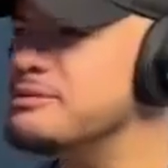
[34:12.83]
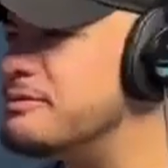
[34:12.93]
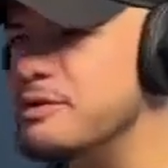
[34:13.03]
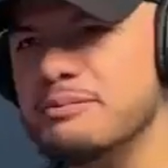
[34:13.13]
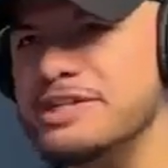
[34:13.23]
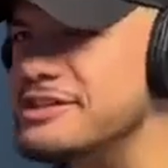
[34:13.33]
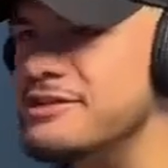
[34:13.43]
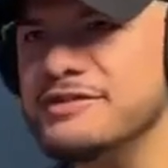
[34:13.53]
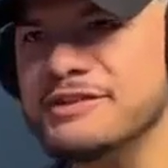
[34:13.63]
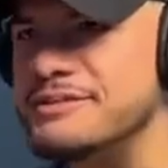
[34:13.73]
promote
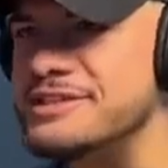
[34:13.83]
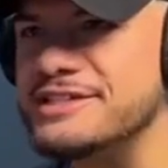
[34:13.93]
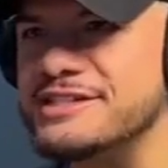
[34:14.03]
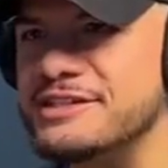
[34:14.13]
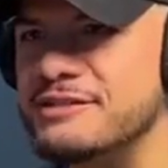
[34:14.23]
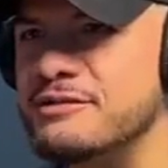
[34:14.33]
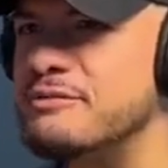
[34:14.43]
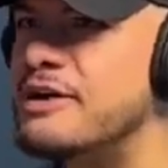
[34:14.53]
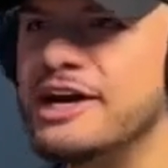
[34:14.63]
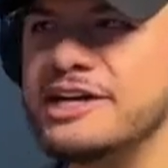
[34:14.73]
myself in the business and right, what
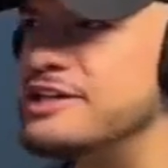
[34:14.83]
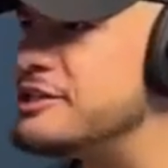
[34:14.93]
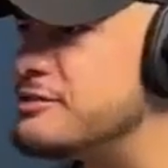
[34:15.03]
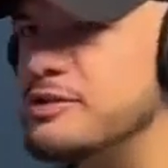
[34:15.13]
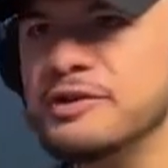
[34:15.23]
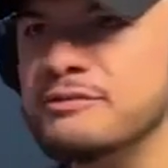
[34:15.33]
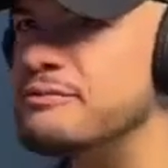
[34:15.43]
right. my ideas were